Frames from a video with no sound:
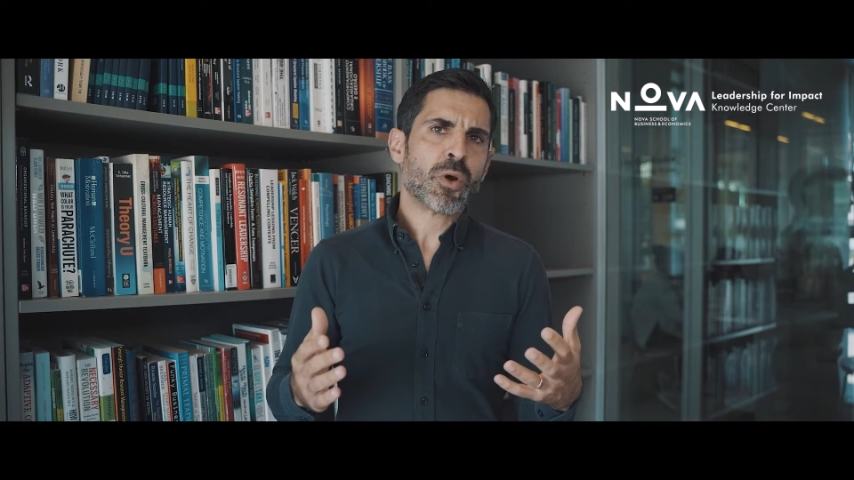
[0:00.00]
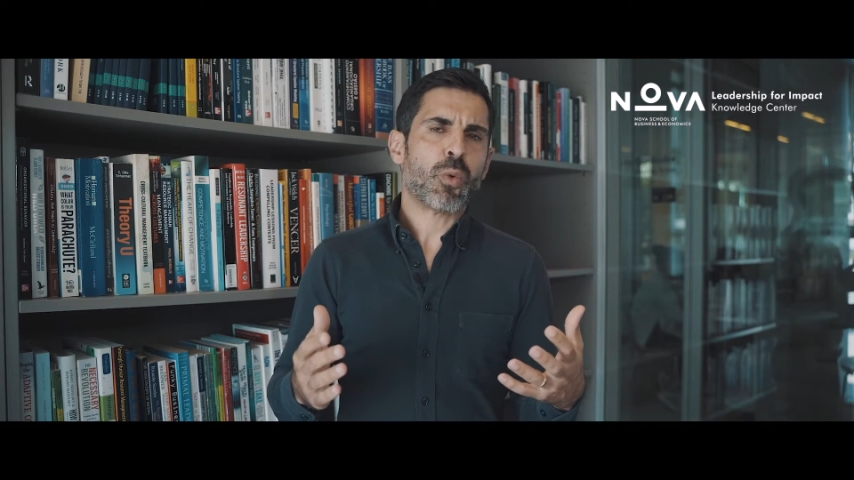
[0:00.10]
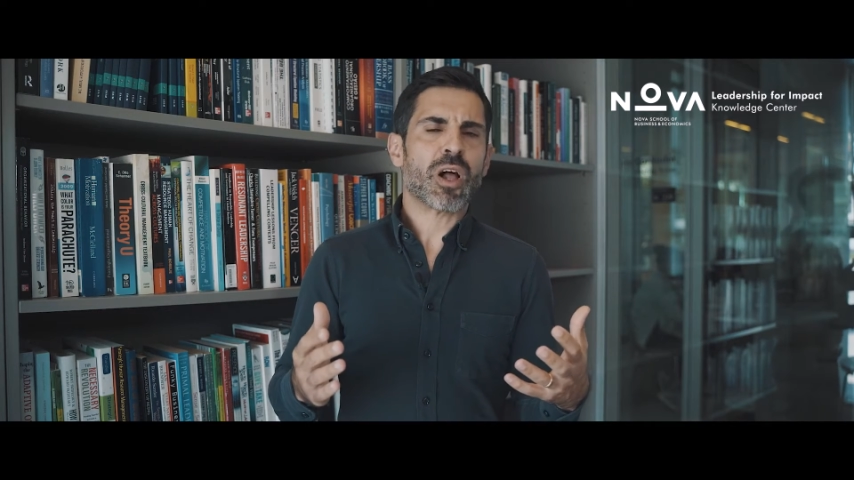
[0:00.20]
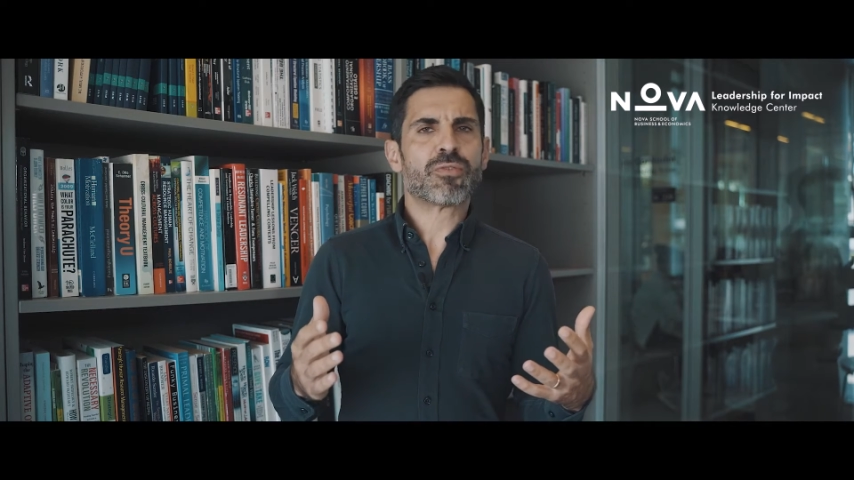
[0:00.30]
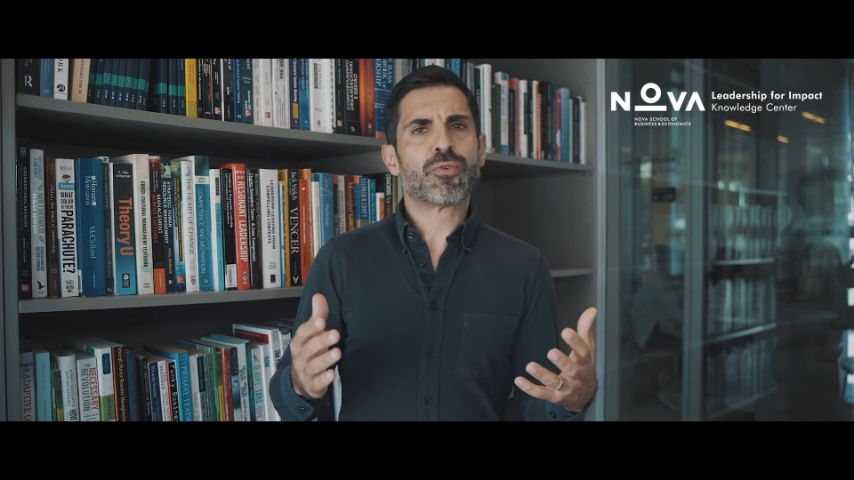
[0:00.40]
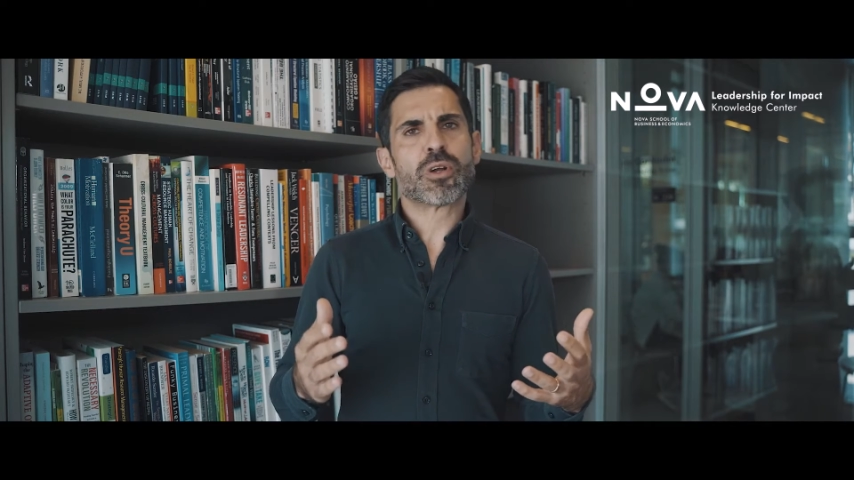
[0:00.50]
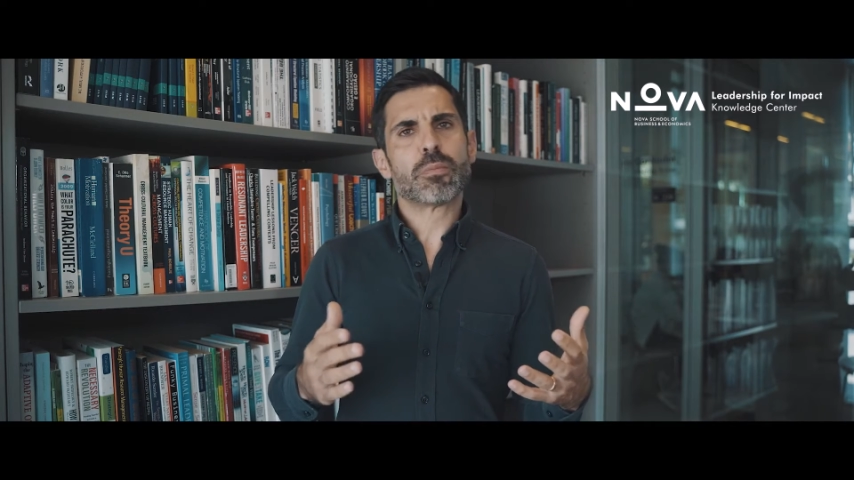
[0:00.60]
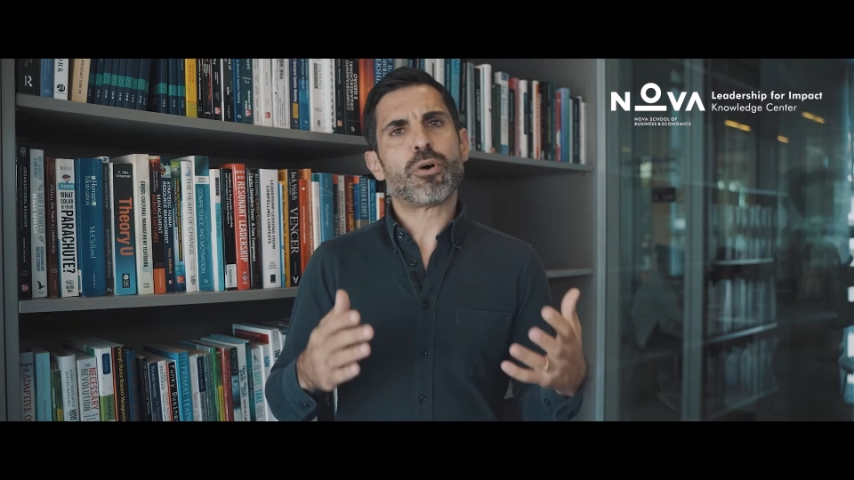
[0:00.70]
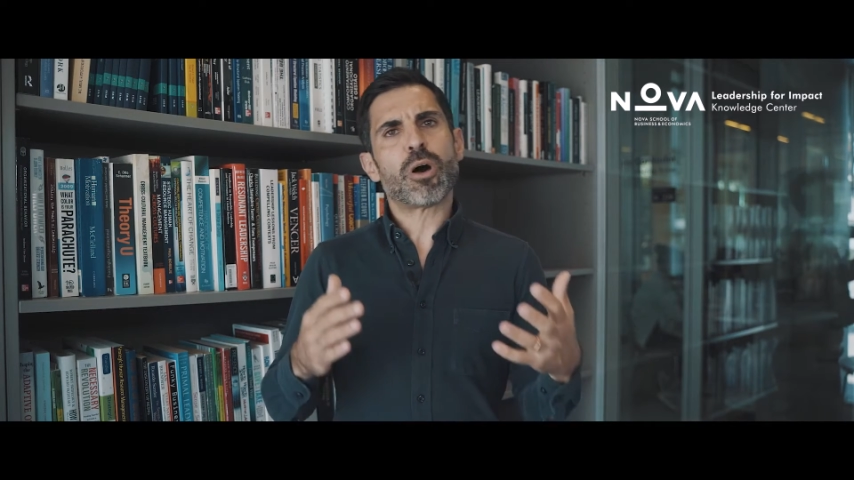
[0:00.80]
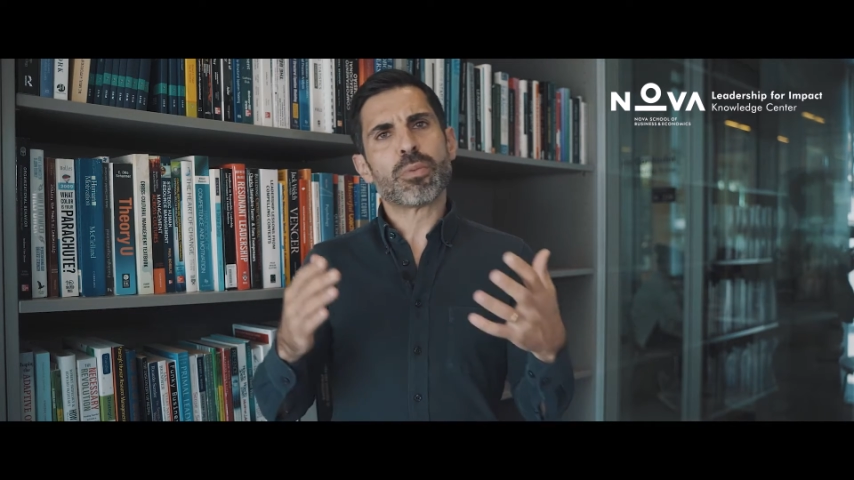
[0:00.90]
While for the
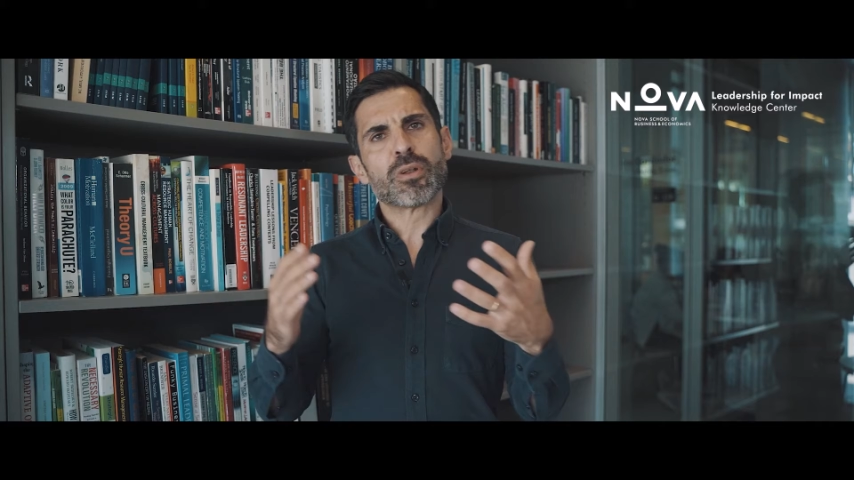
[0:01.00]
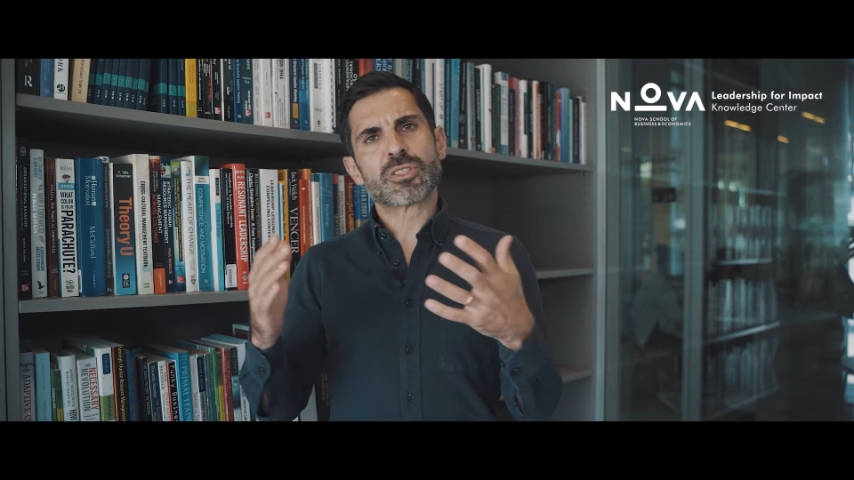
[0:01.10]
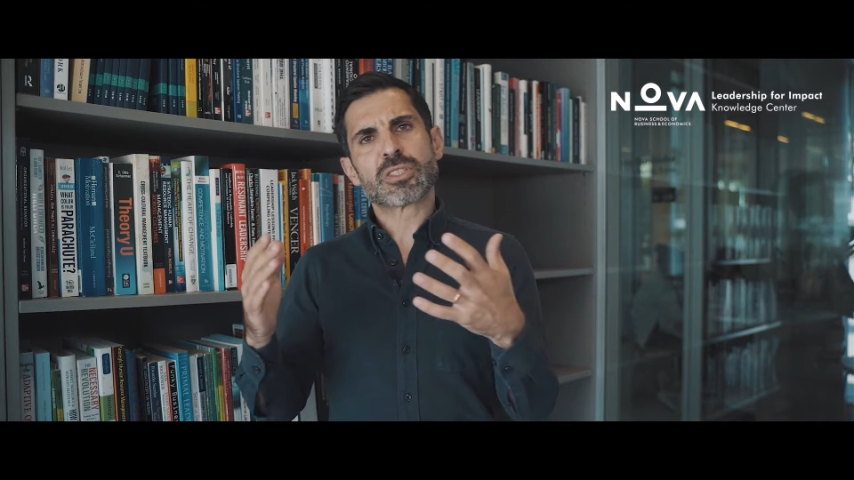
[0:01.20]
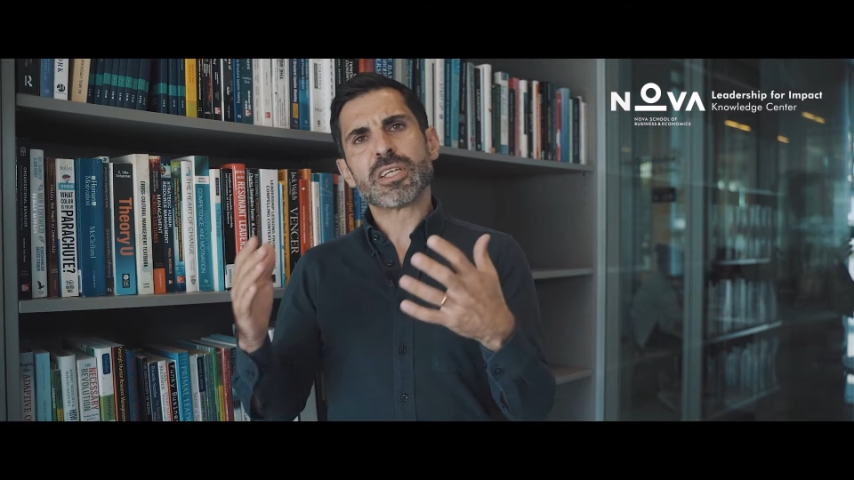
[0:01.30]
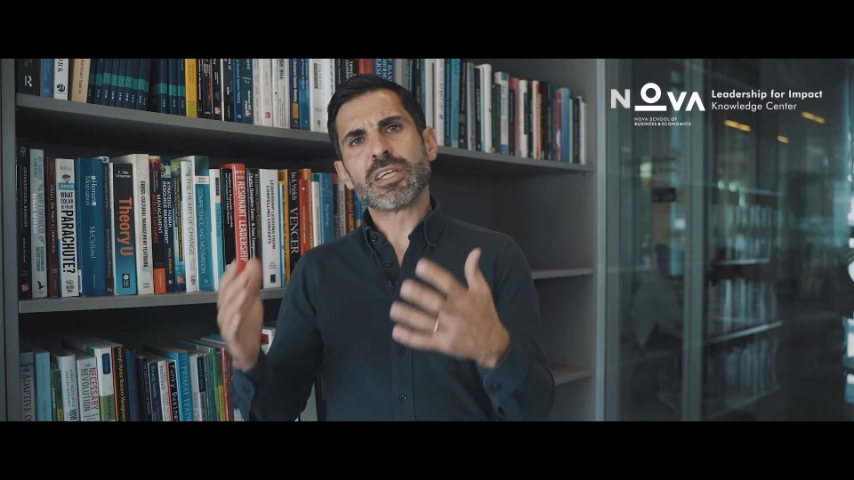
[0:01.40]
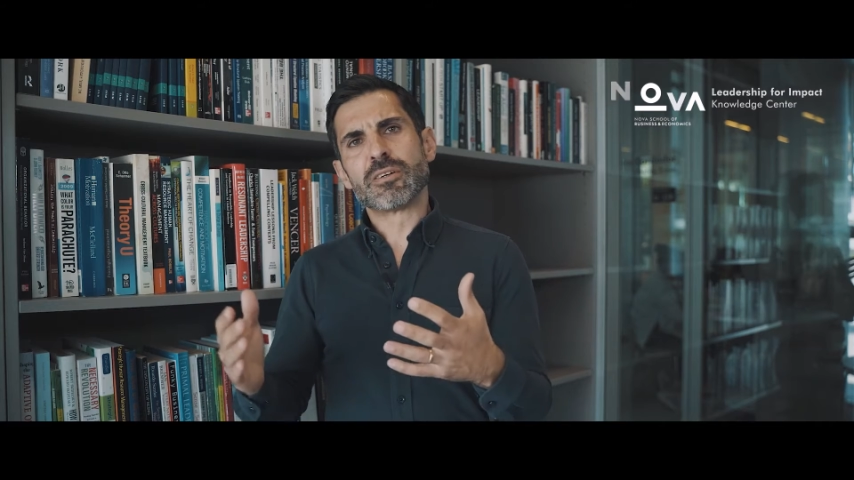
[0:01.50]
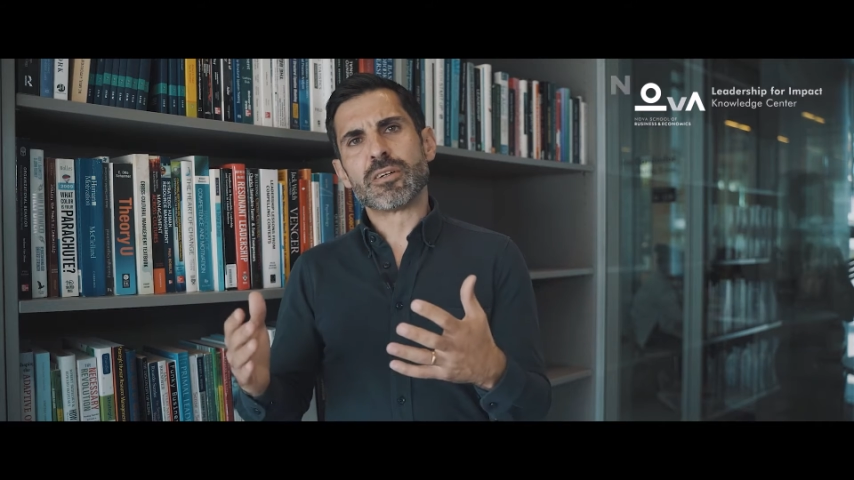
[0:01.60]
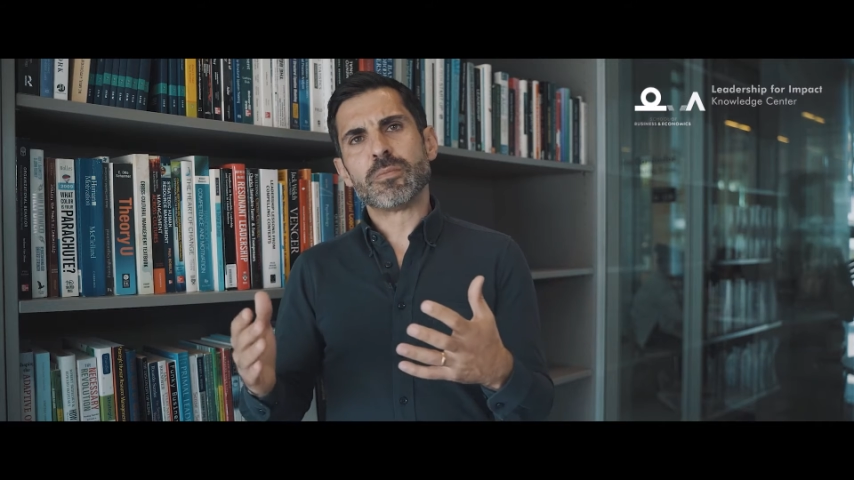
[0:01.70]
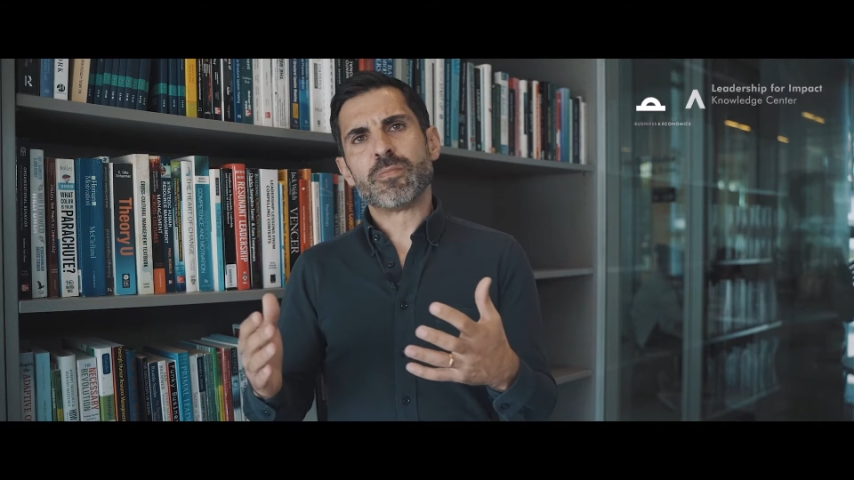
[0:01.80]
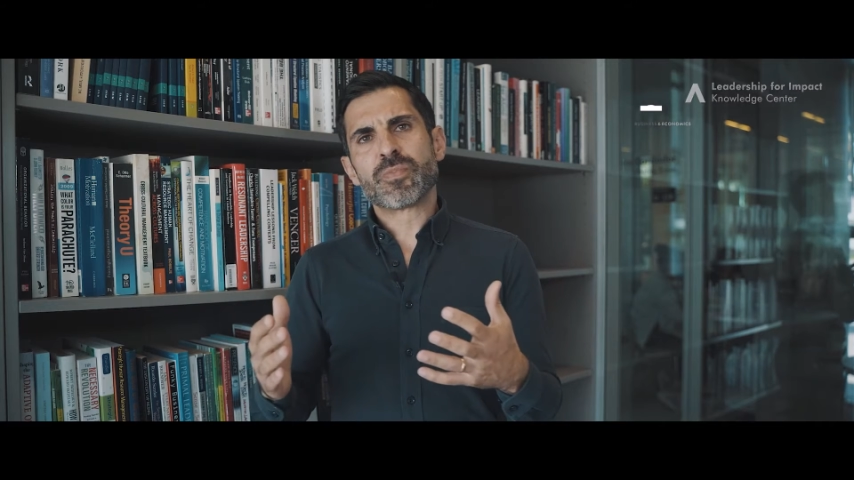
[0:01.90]
populist
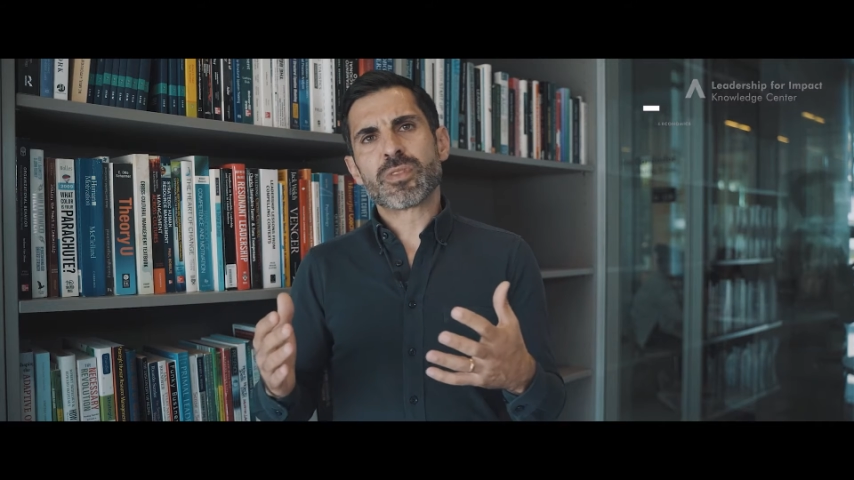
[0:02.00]
leader,